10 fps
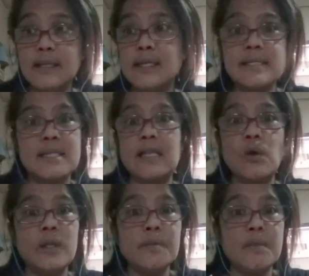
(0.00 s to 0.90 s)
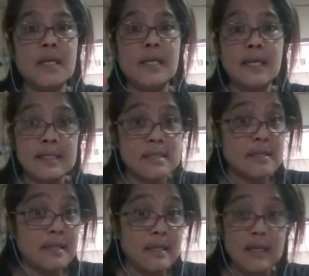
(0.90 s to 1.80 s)
it's not only me,
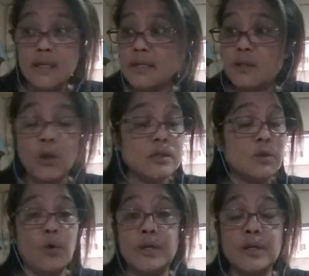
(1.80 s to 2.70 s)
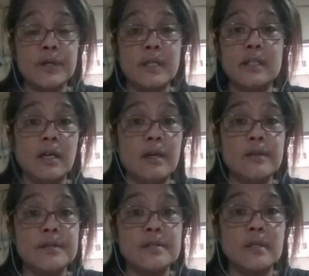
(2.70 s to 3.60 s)
he's also hurting the
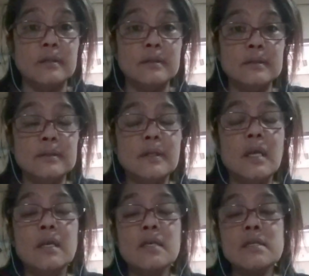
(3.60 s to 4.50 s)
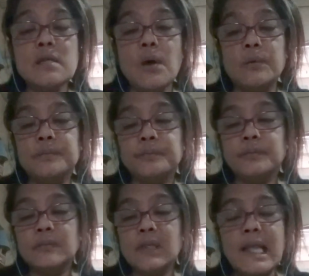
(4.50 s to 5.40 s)
others. So
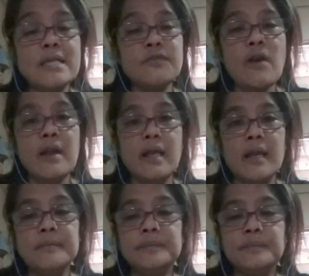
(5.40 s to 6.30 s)
last Friday,